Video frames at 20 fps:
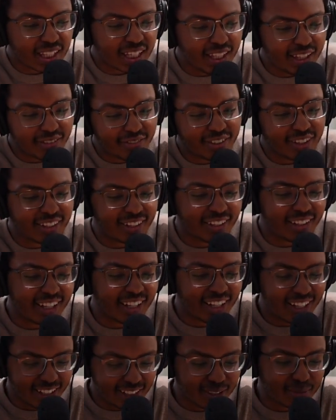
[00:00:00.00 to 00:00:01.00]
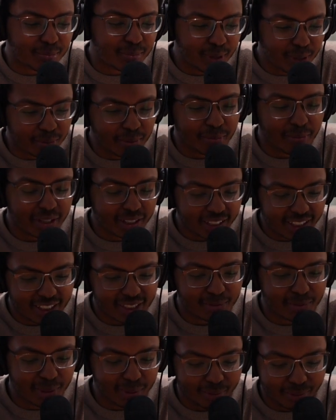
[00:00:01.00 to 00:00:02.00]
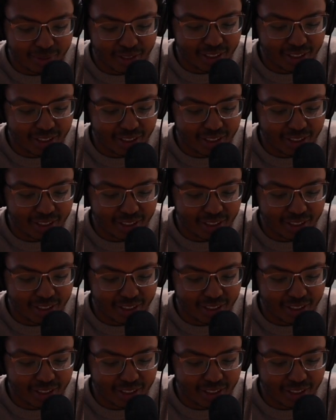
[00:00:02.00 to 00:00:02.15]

even his among his people,